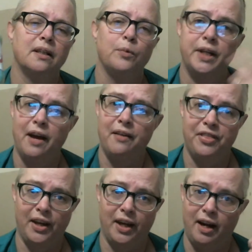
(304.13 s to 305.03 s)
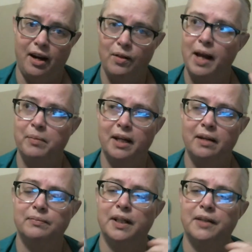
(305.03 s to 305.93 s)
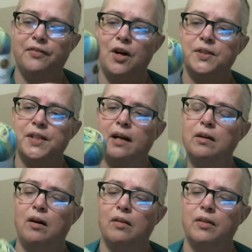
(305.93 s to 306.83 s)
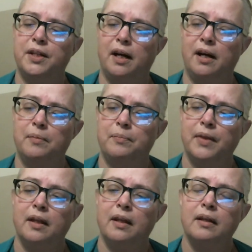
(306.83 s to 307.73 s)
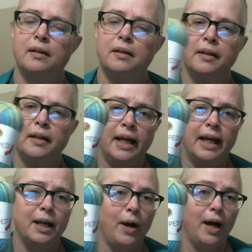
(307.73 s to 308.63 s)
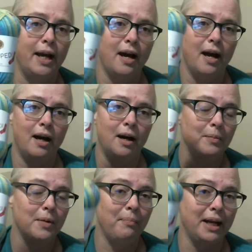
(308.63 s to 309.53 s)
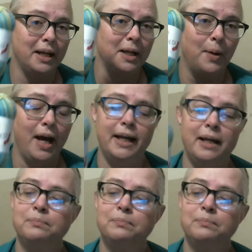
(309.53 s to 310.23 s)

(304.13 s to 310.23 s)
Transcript: you have thick hair like me, it falls out all the time. Anyway, mani-pedi